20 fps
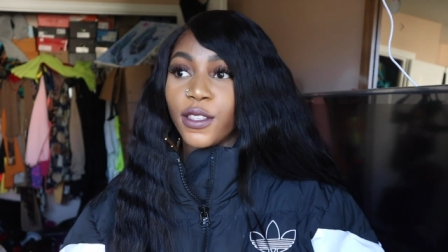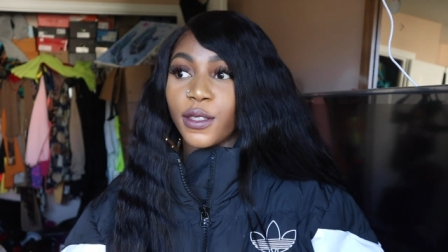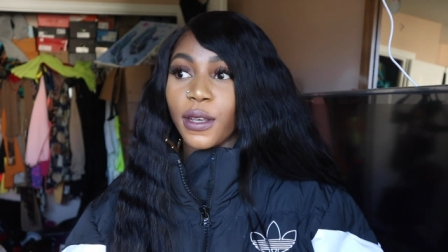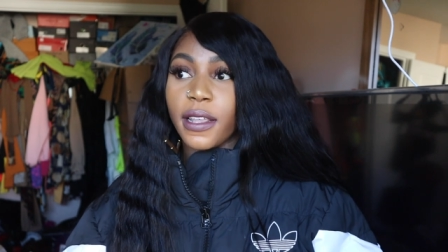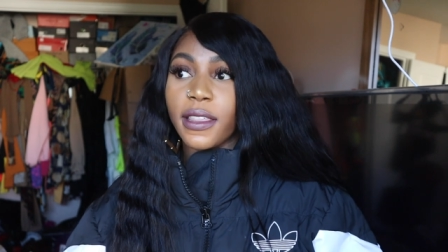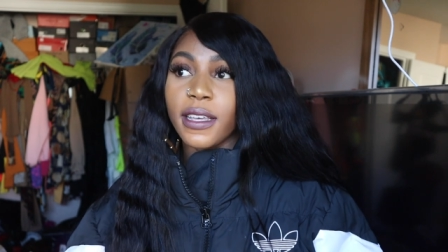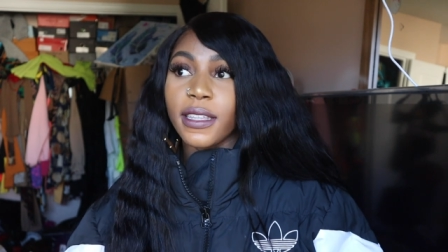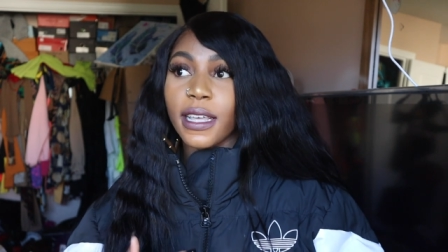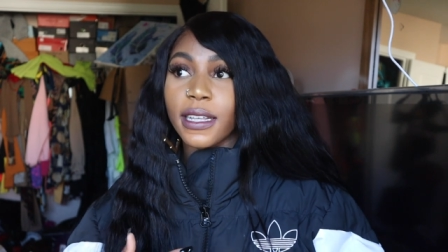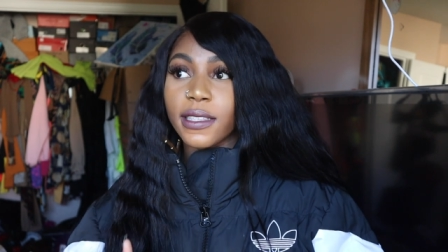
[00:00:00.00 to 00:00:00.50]

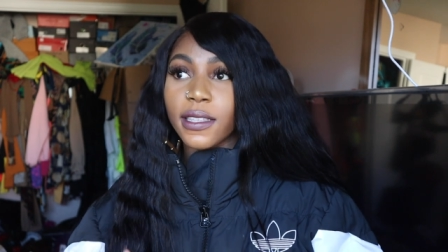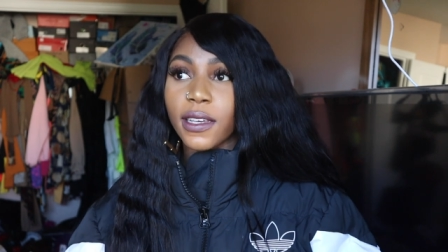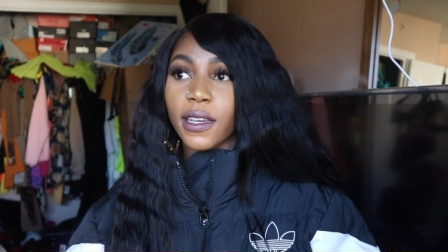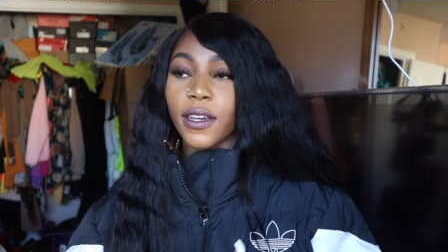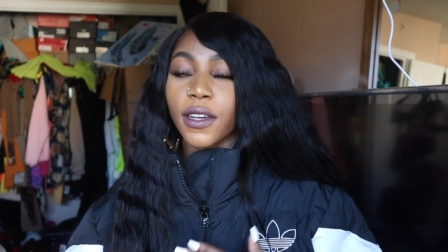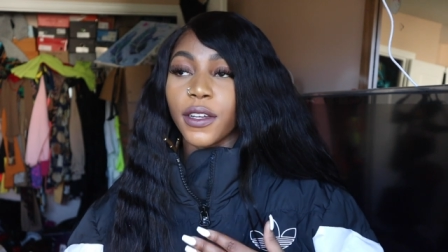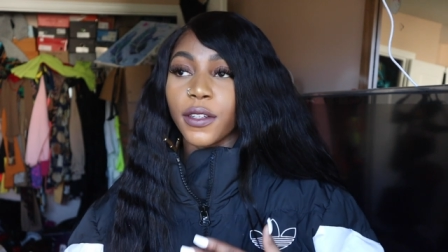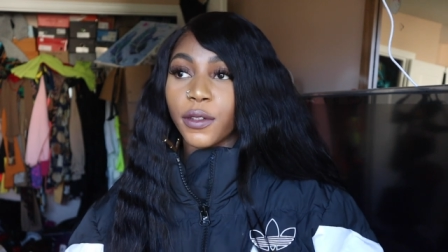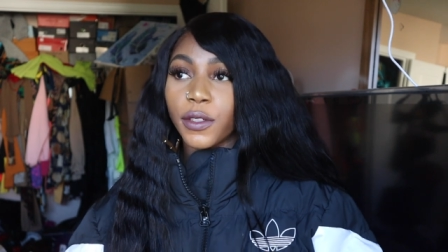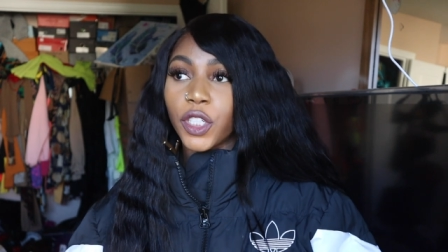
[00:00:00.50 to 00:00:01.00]
So I think that's a
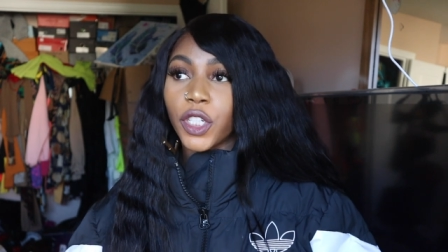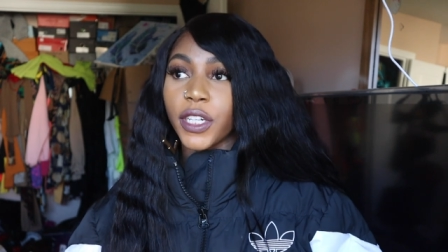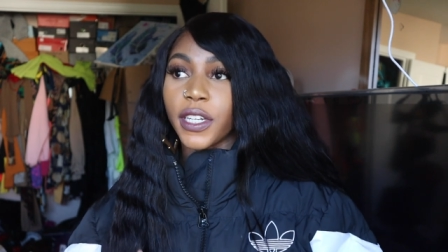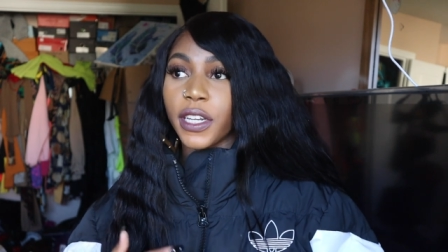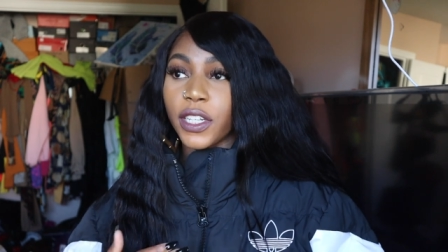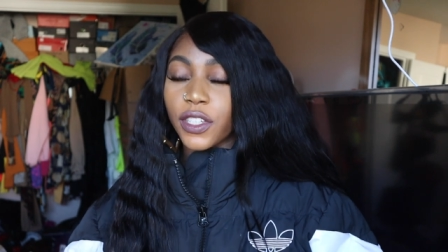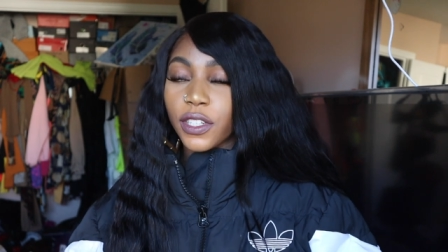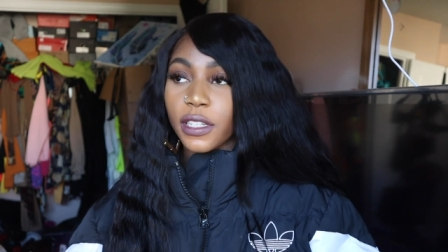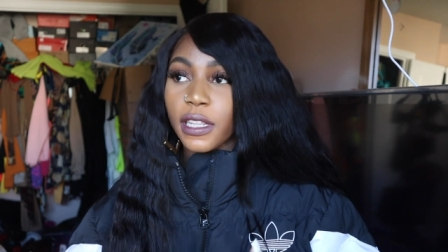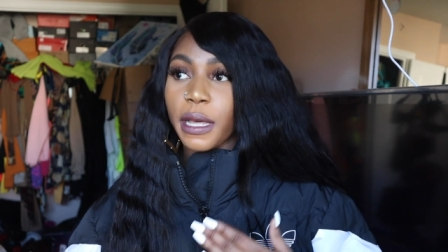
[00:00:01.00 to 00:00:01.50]
good
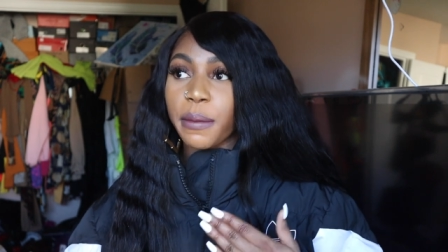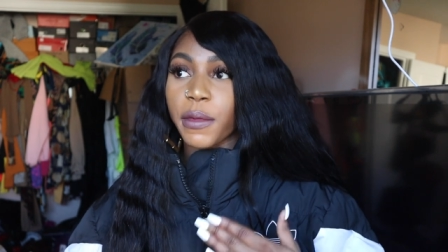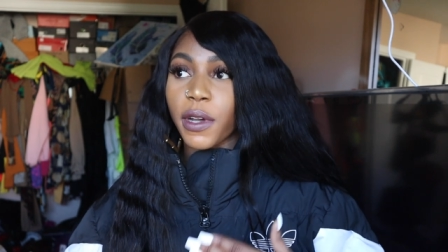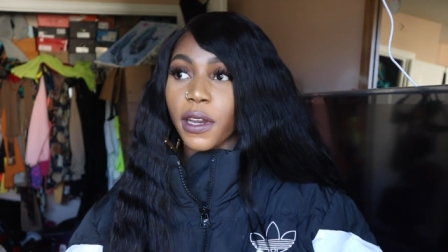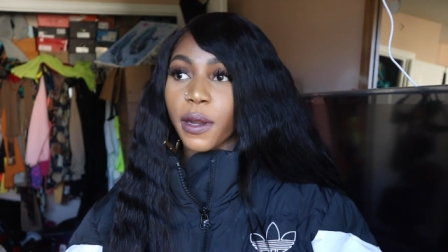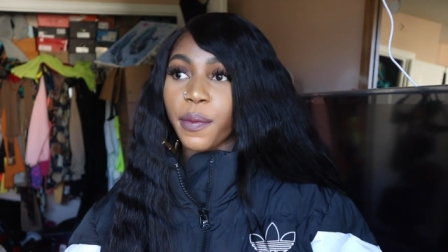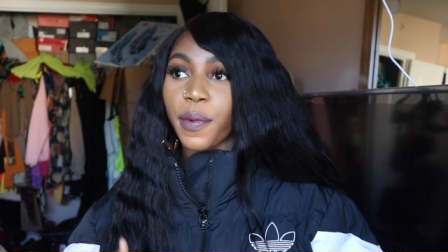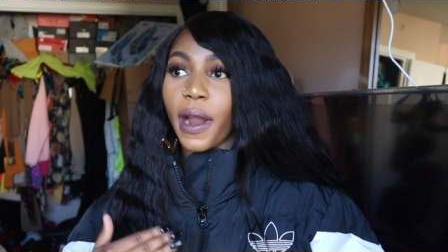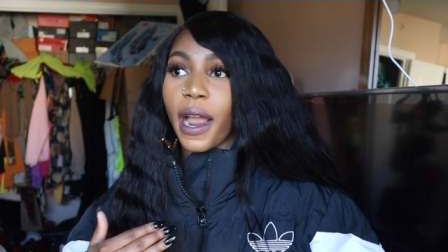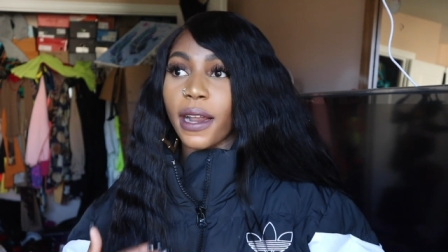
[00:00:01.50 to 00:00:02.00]
tradition I'm
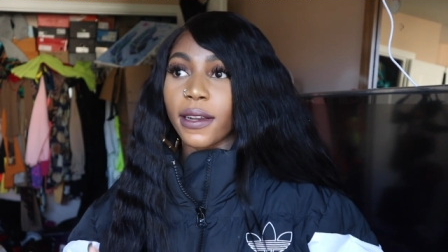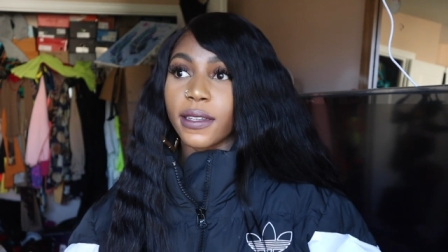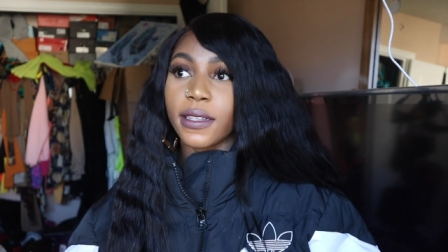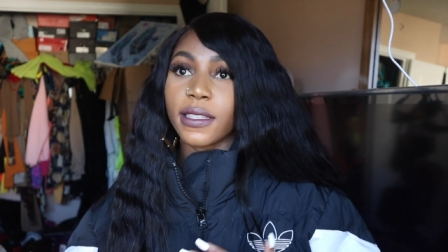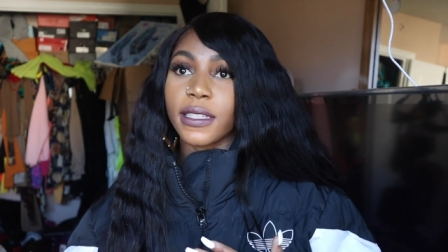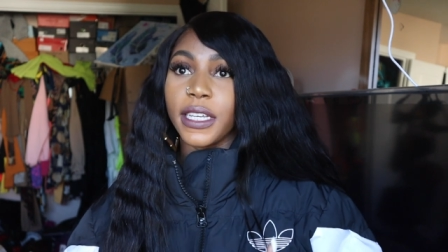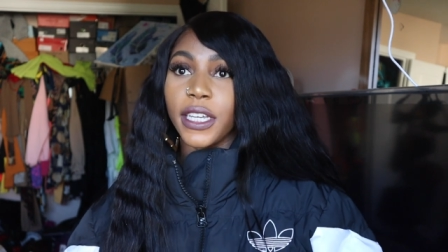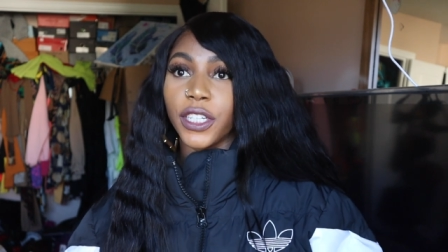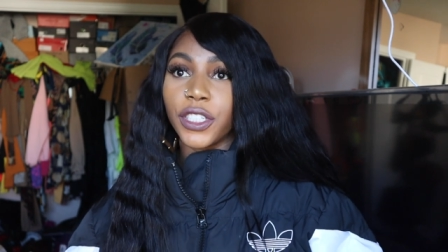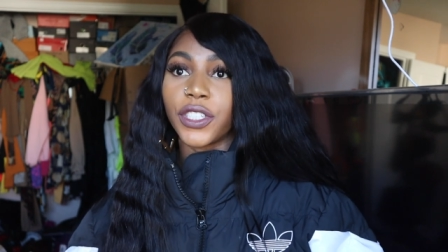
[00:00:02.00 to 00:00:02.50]
going to
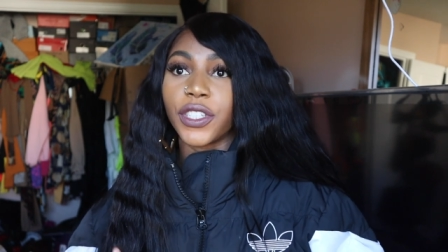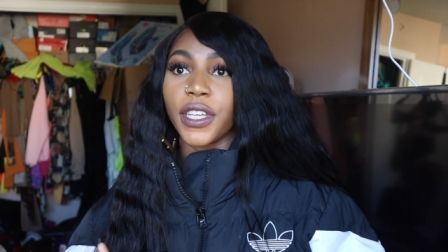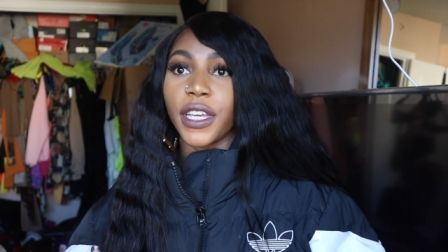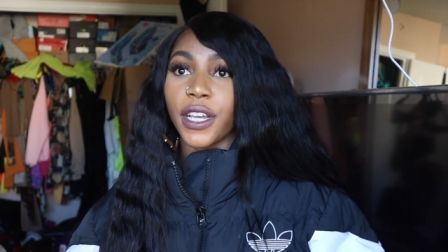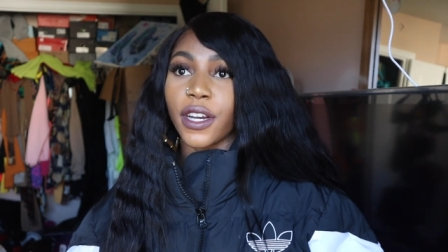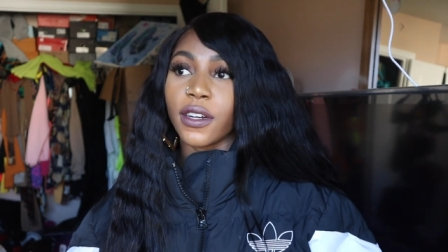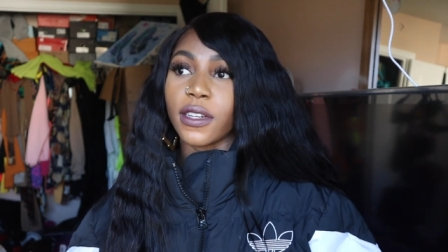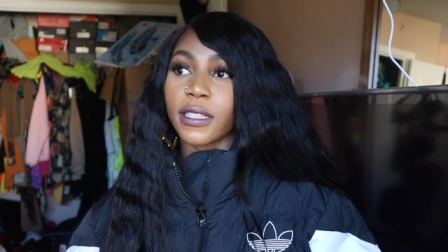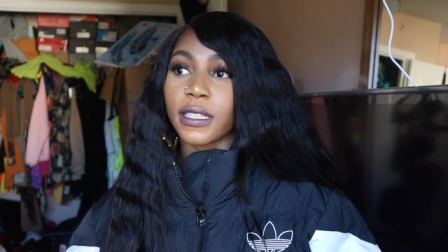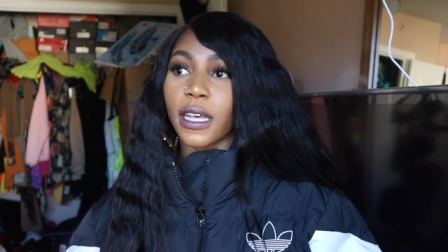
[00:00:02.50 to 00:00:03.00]
practice each
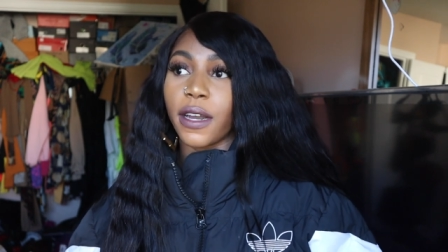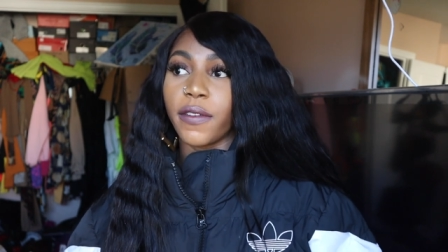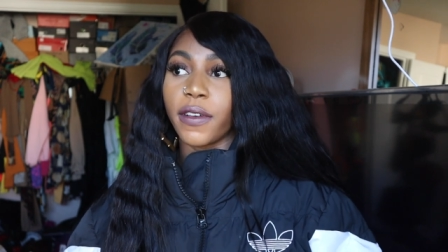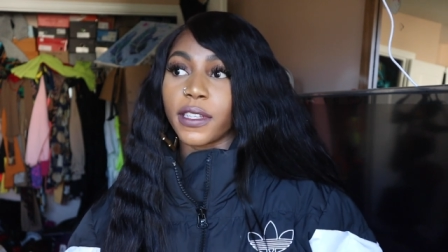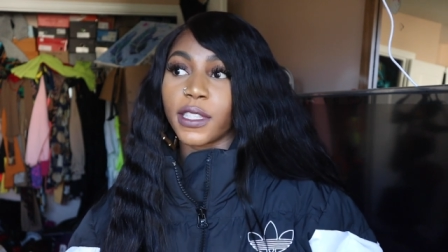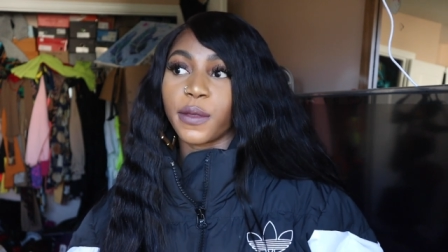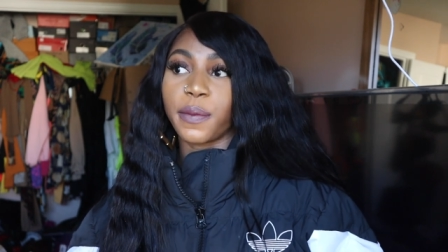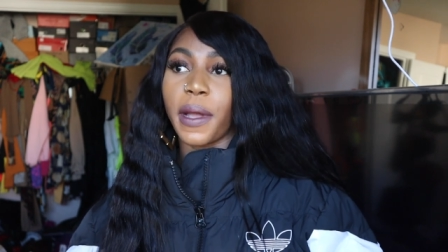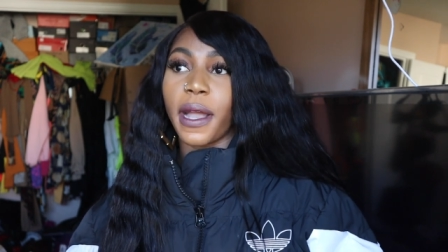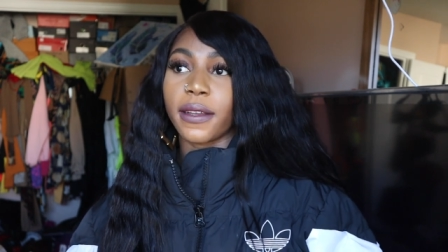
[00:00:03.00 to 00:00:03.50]
year, instead of
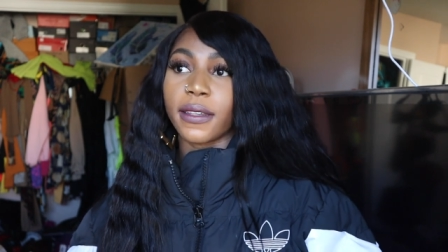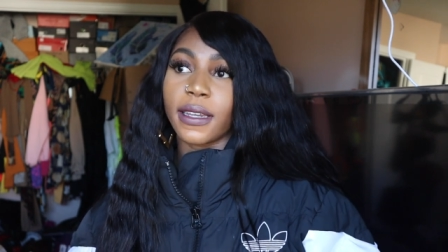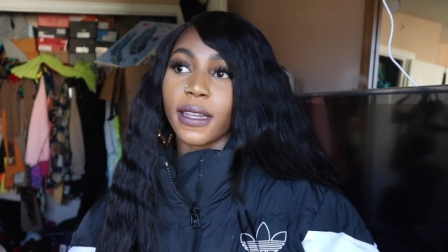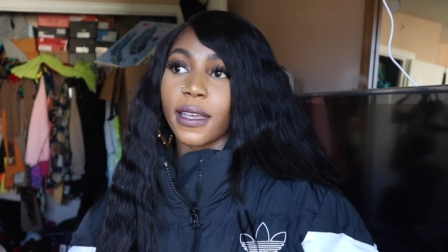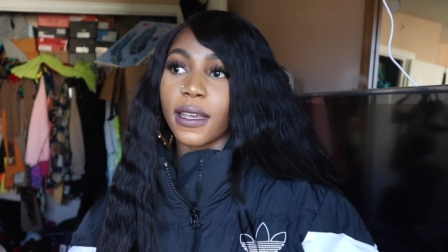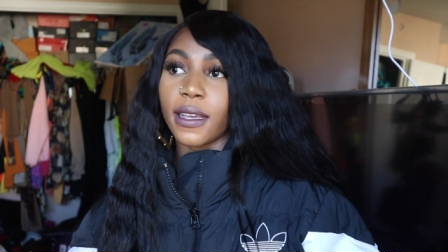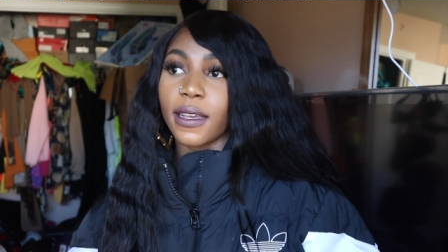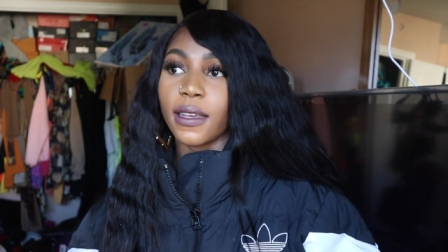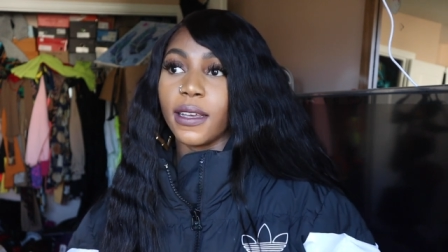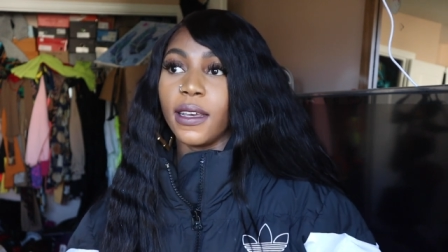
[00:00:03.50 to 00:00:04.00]

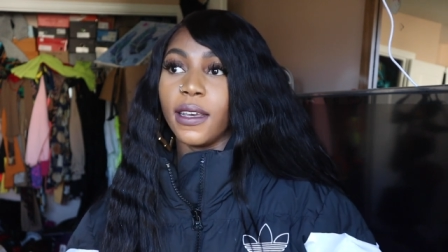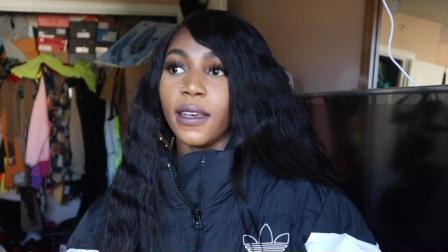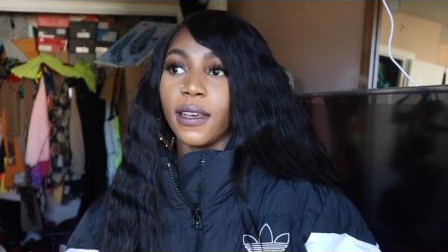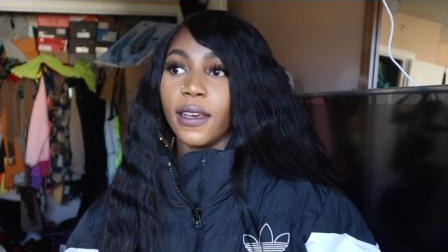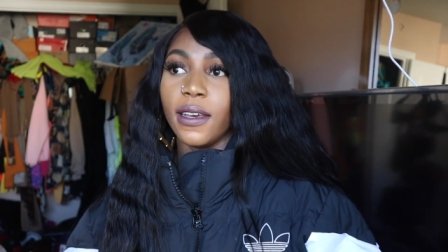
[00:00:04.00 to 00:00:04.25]
expecting